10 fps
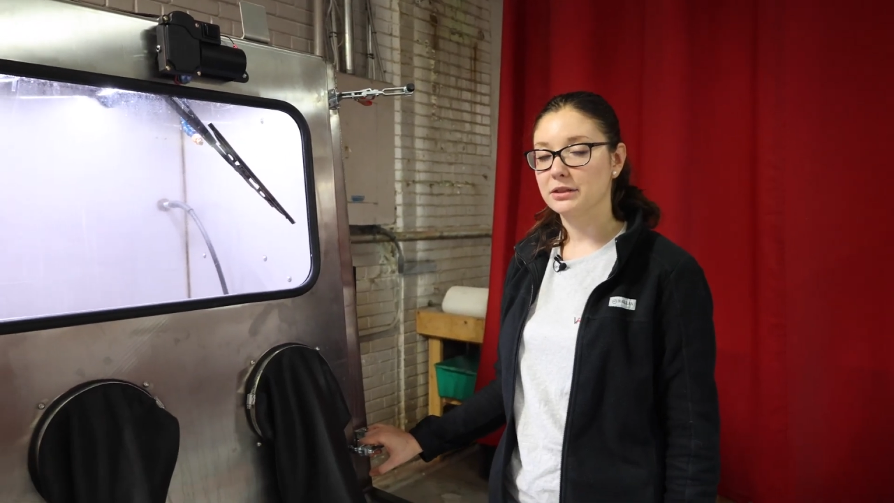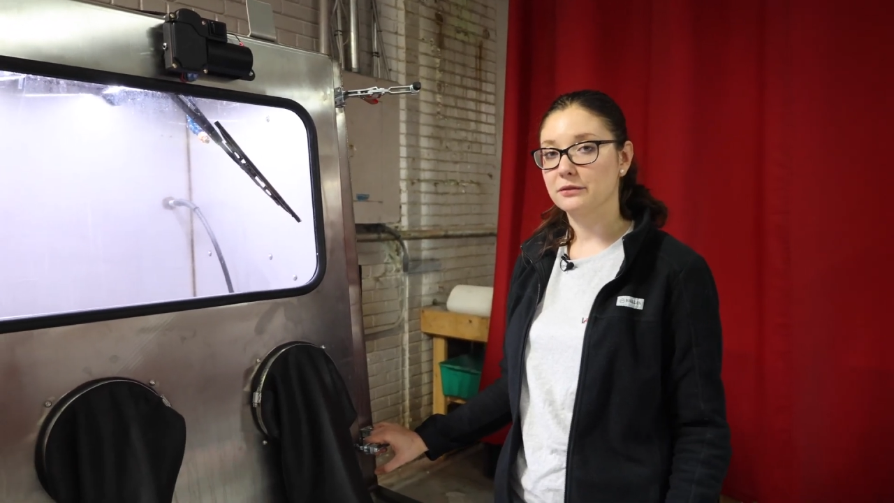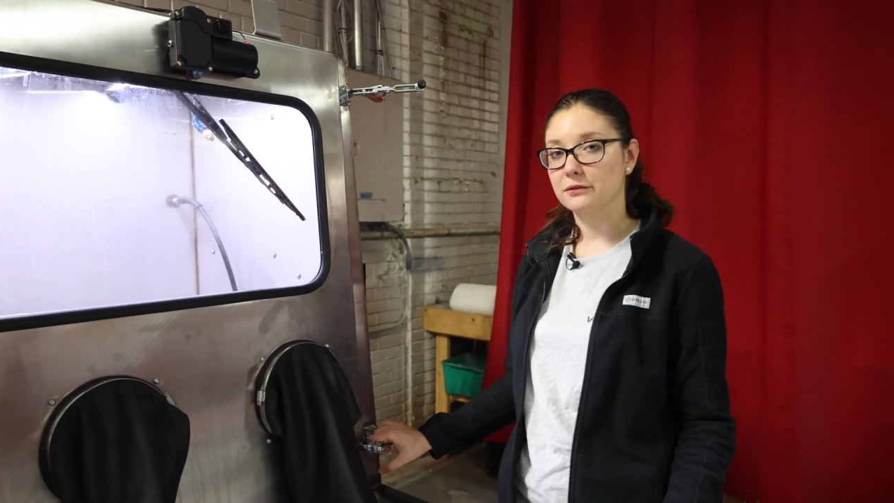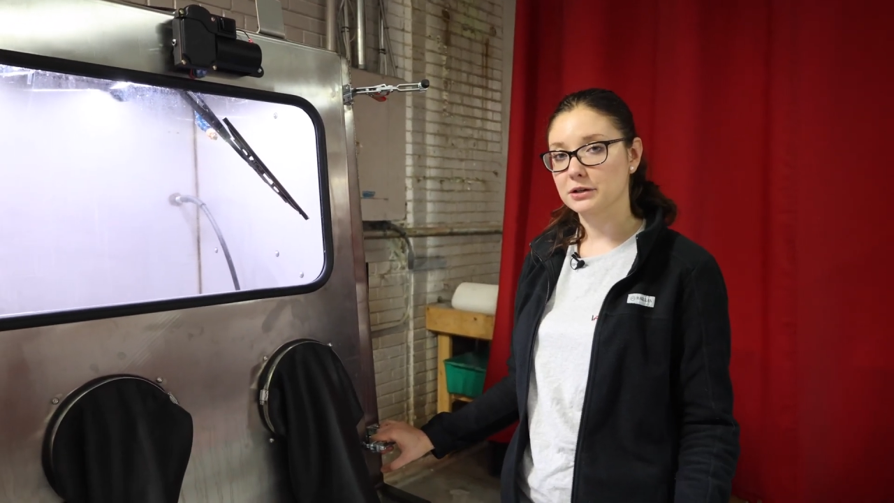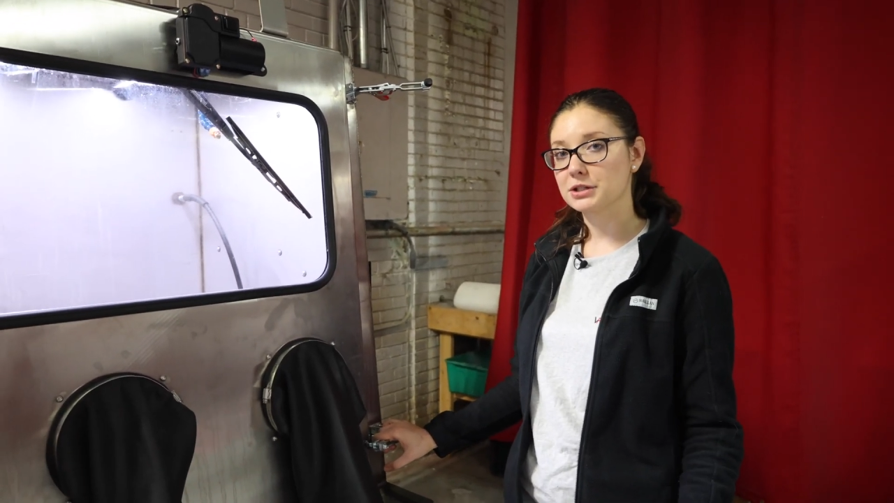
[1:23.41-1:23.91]
the
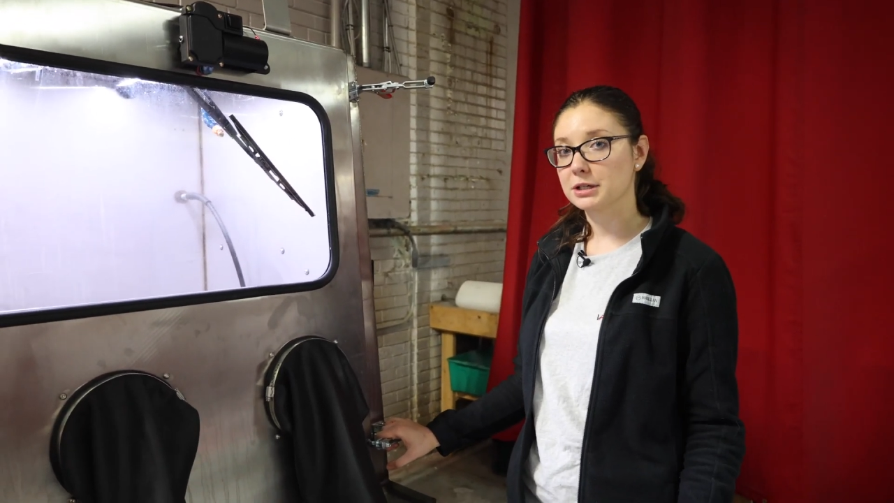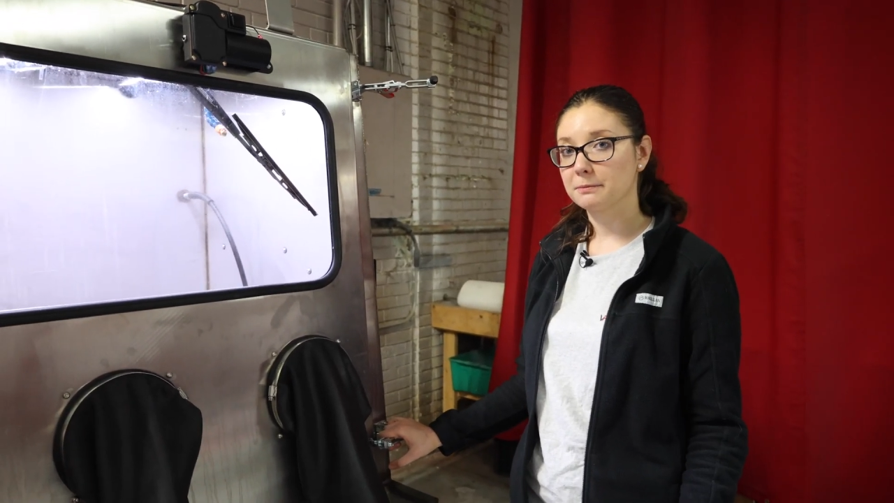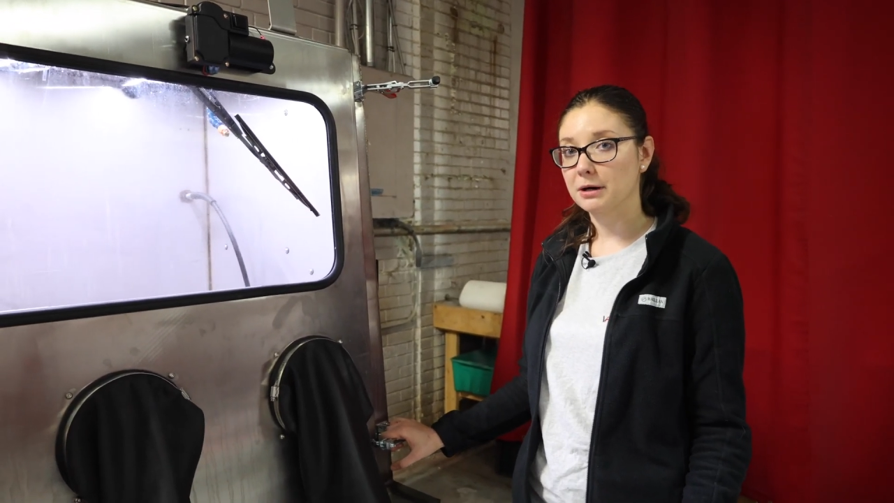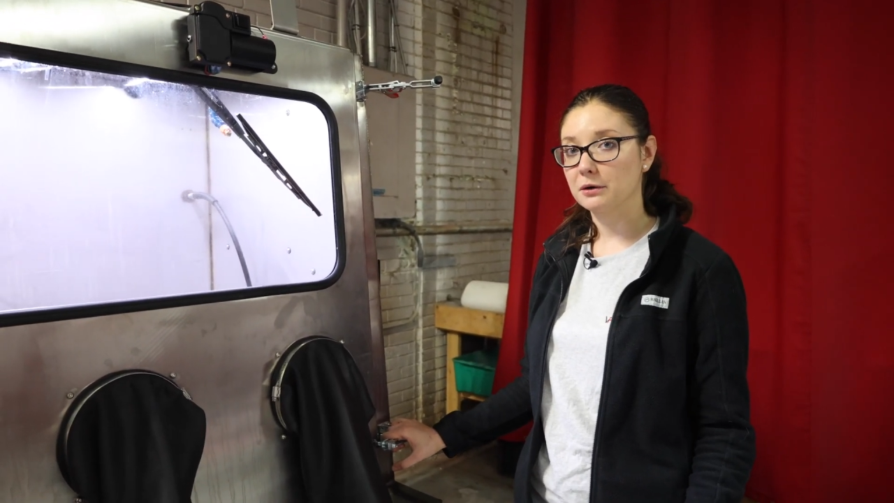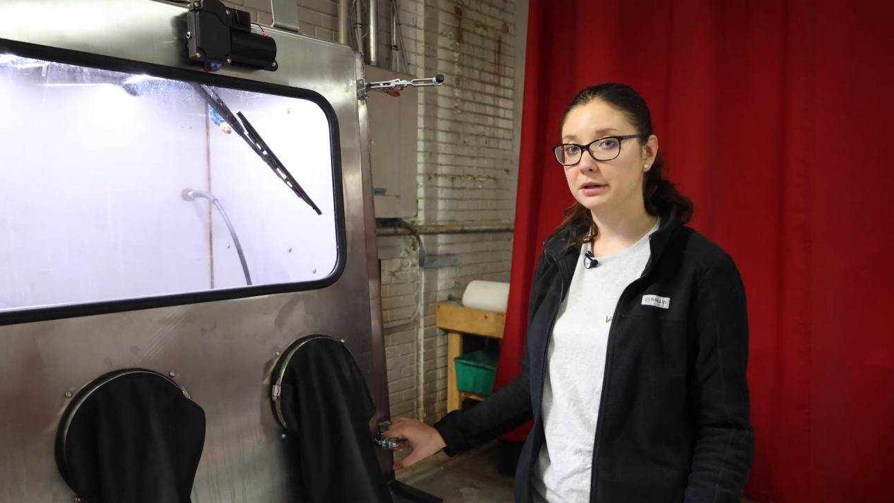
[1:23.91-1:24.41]
first
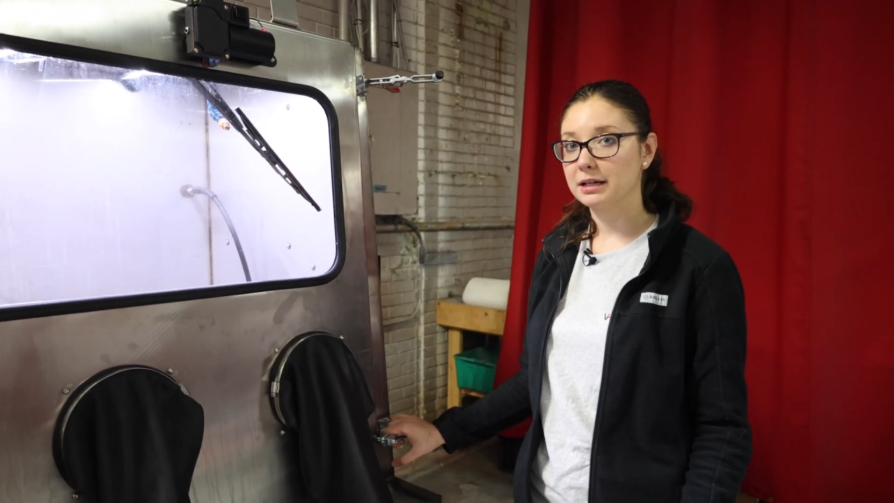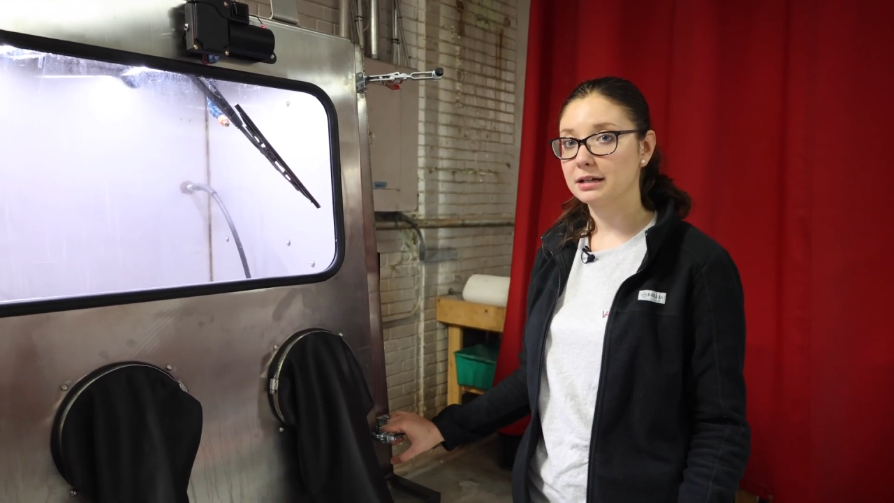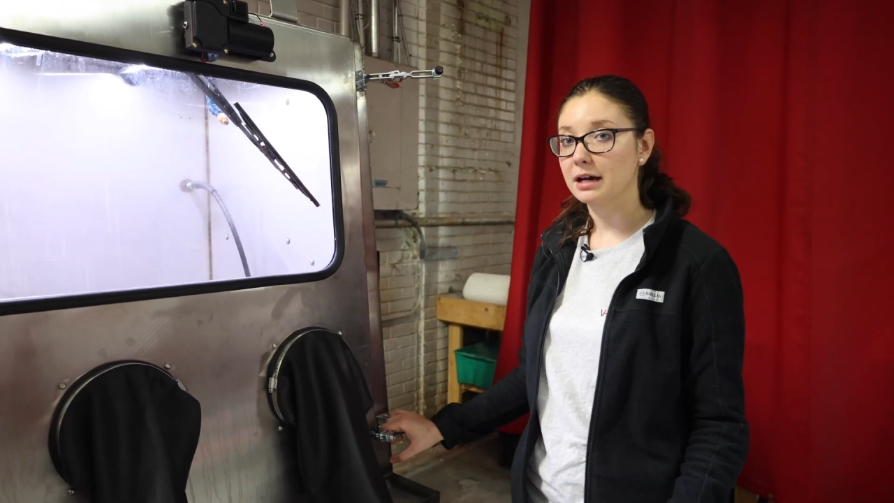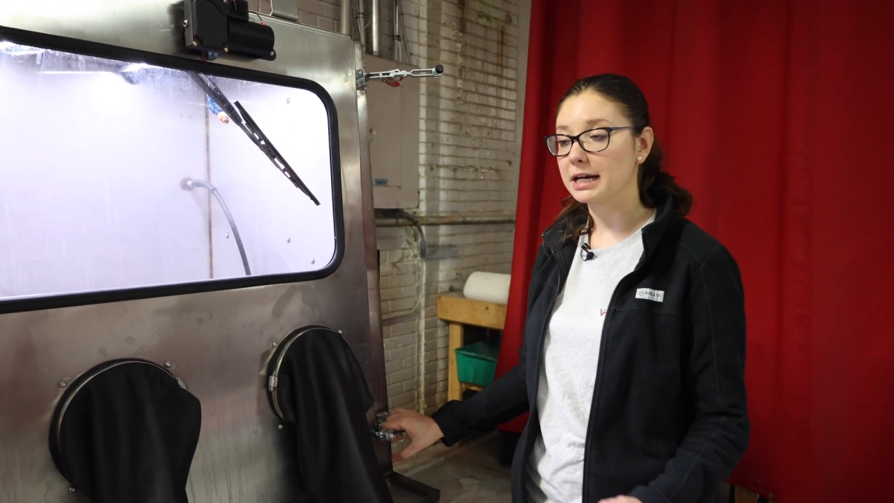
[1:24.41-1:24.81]
component,